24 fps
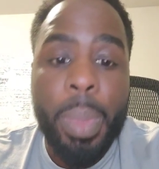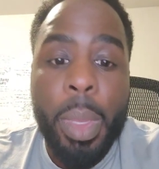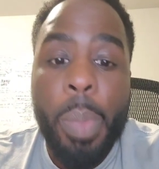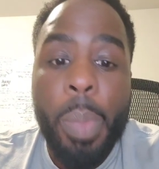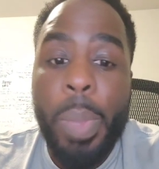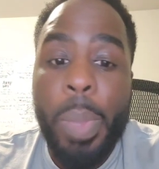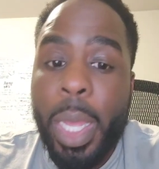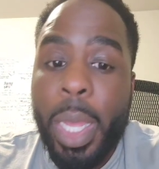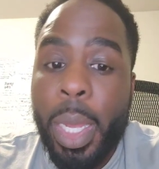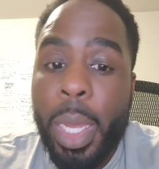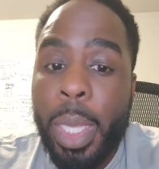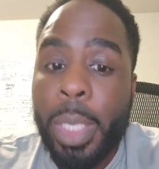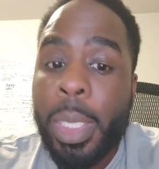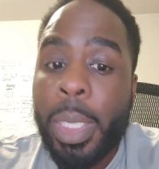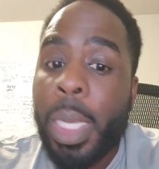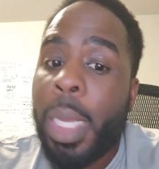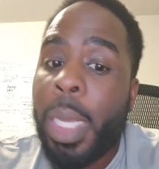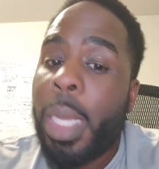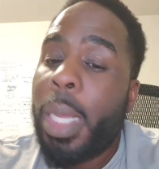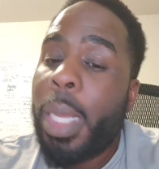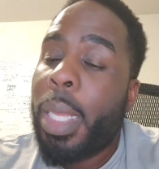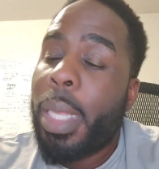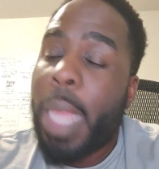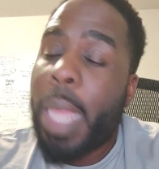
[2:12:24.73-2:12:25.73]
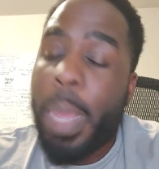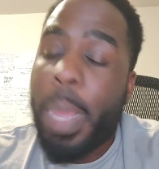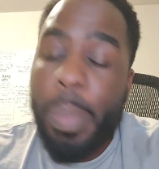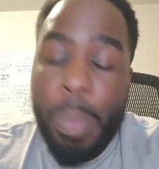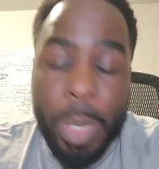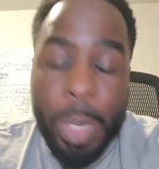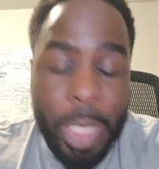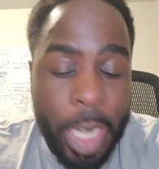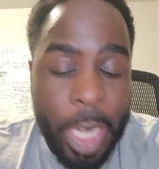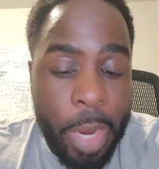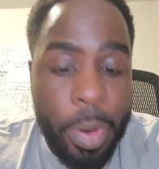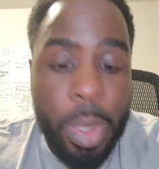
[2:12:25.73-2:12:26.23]
because that
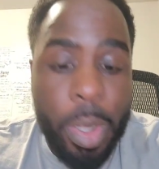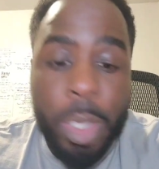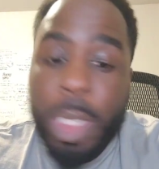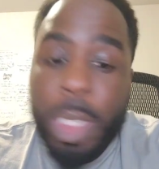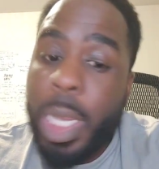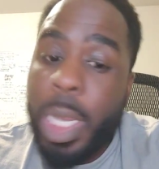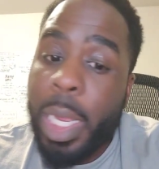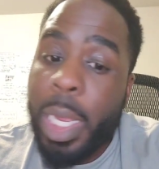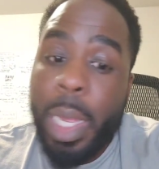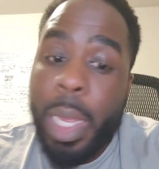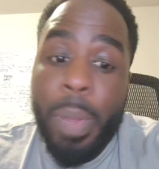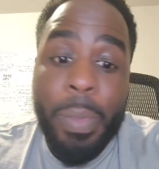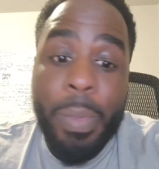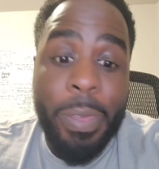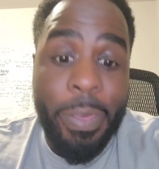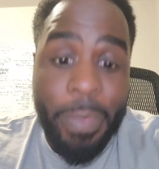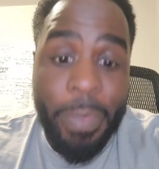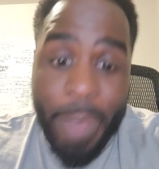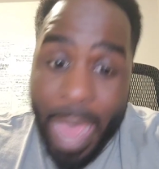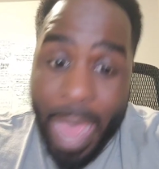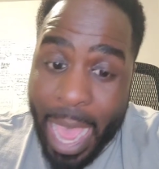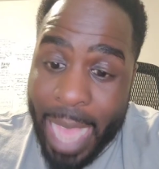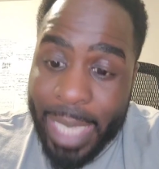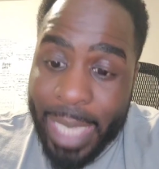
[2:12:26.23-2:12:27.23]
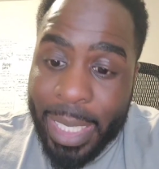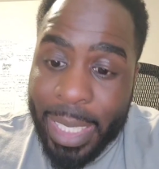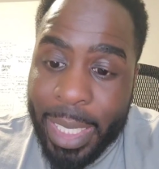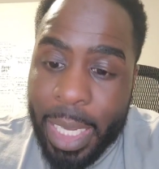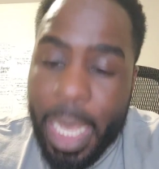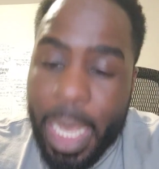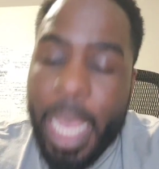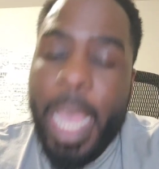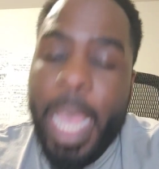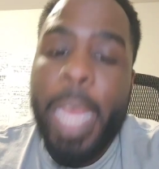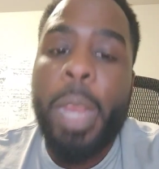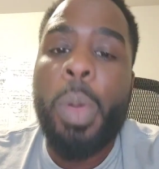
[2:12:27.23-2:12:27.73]
material is going to come
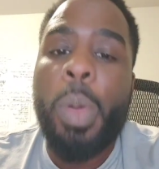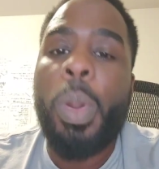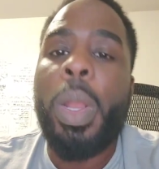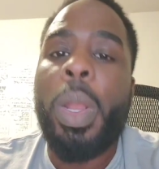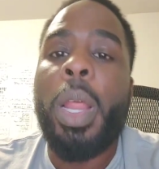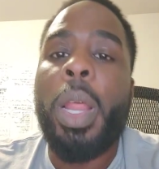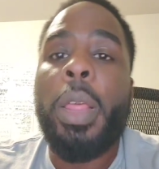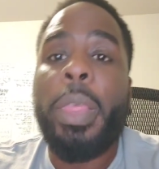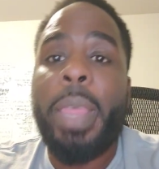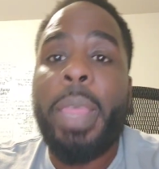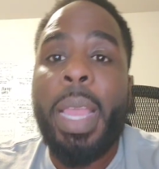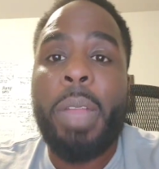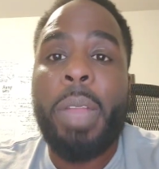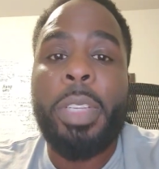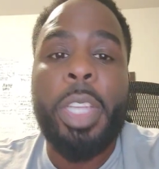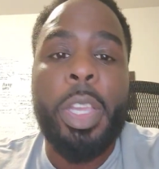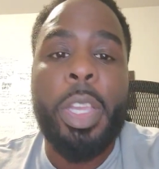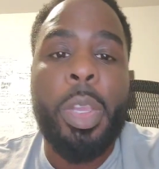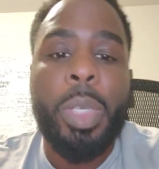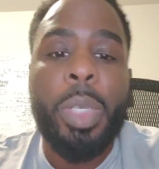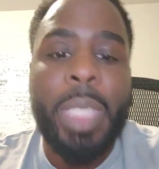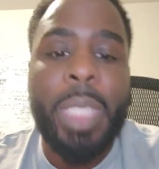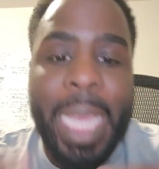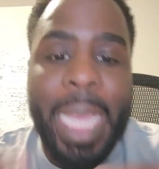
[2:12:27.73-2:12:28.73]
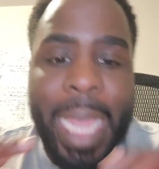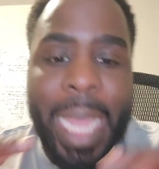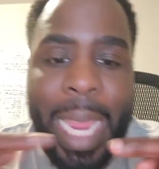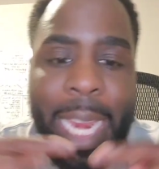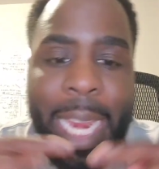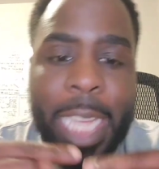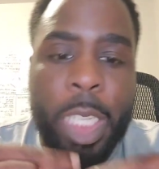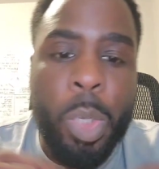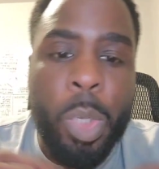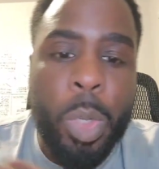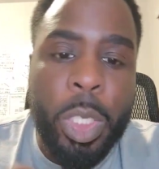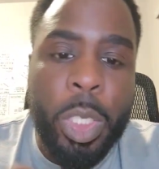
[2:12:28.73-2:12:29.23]
fast. And another thing I'll tell you is to get
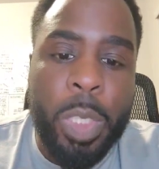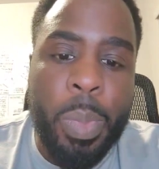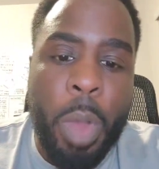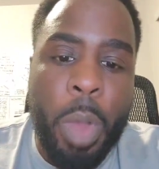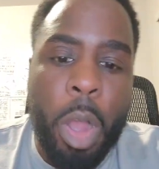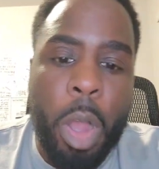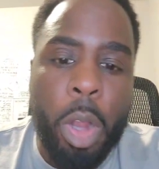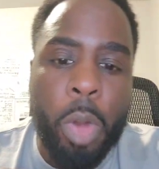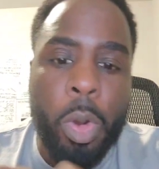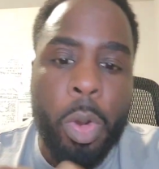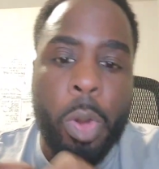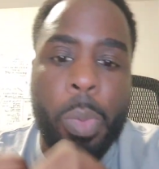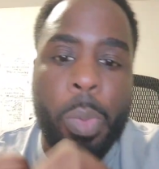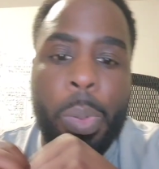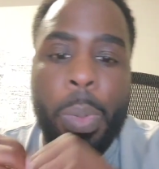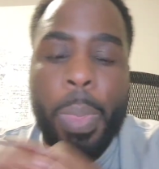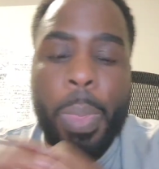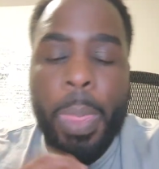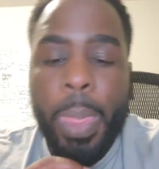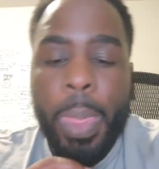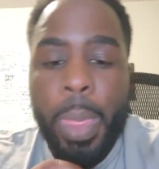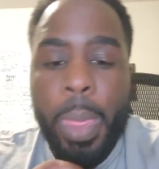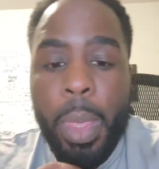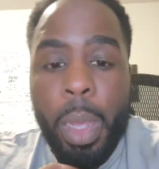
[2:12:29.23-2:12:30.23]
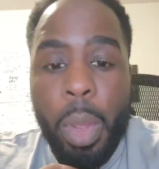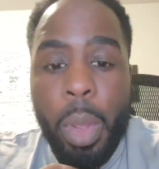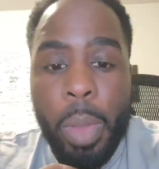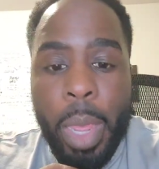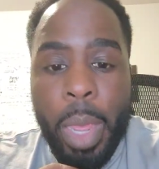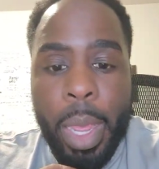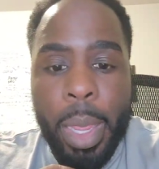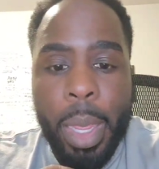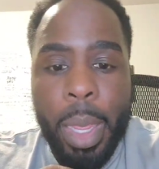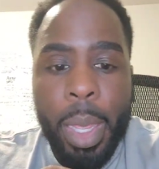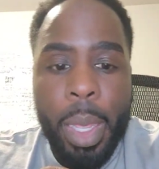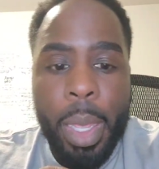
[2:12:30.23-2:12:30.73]
into a small group.
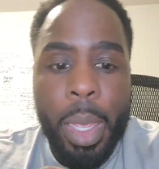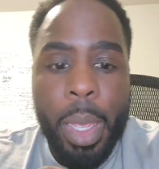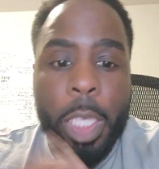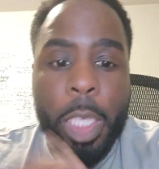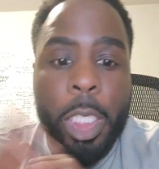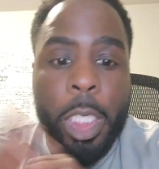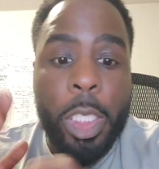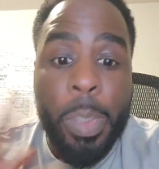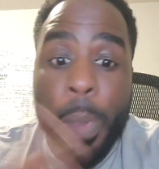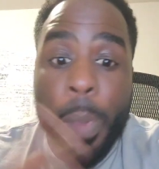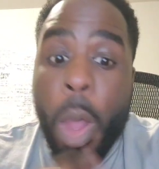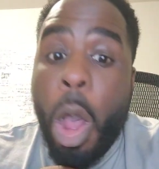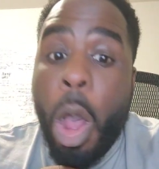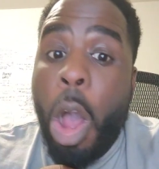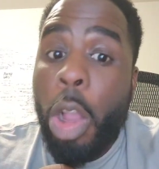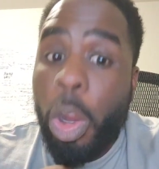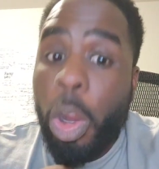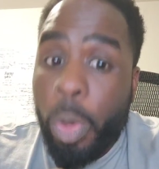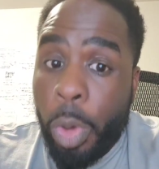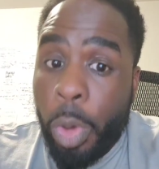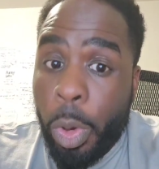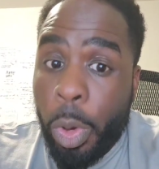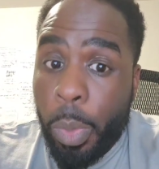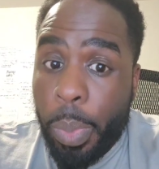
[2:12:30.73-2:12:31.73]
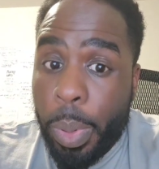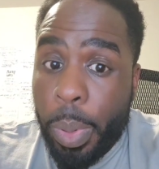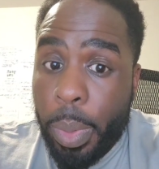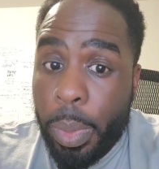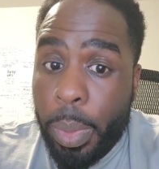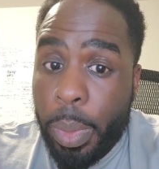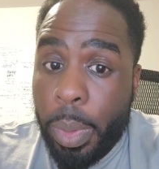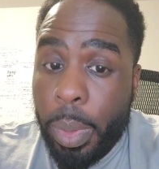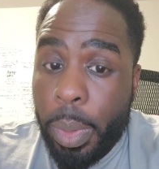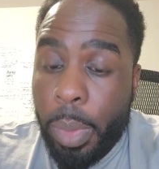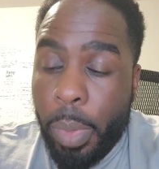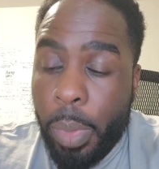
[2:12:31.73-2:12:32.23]
OK, small group.
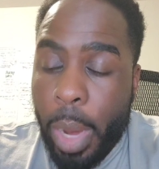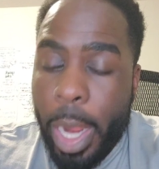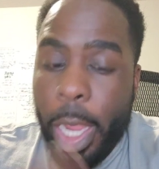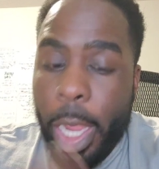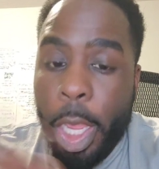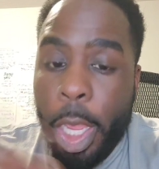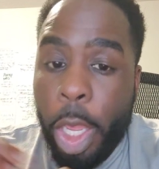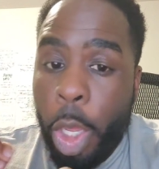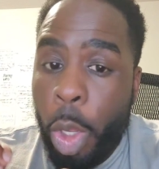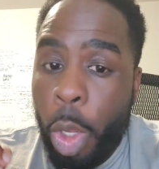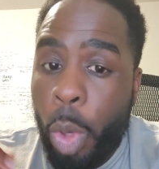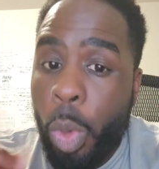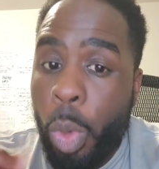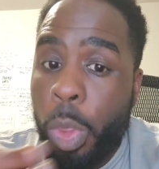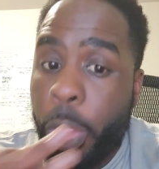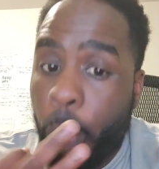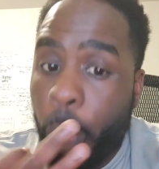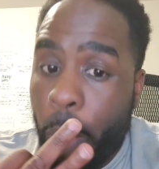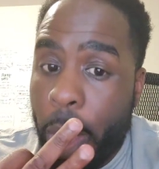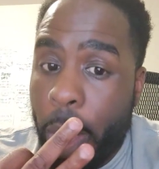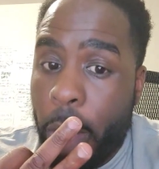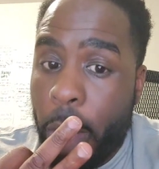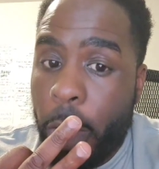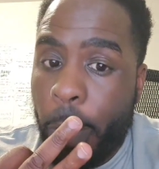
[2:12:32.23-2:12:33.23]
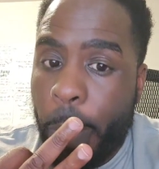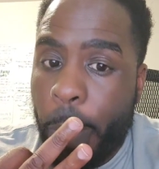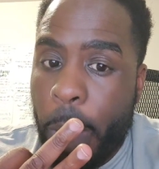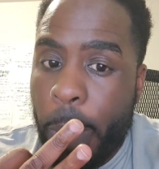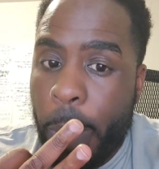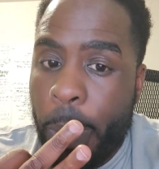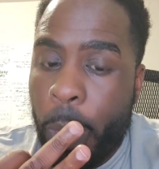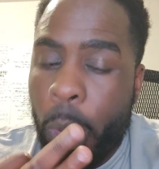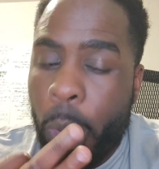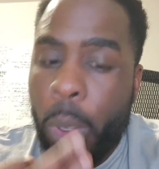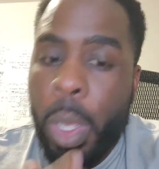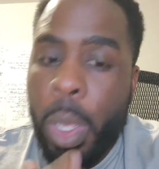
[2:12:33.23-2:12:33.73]
Right. You 3 other
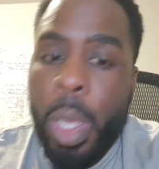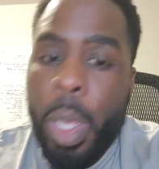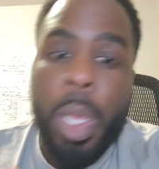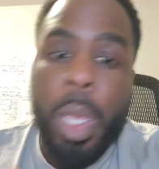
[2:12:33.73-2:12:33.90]
people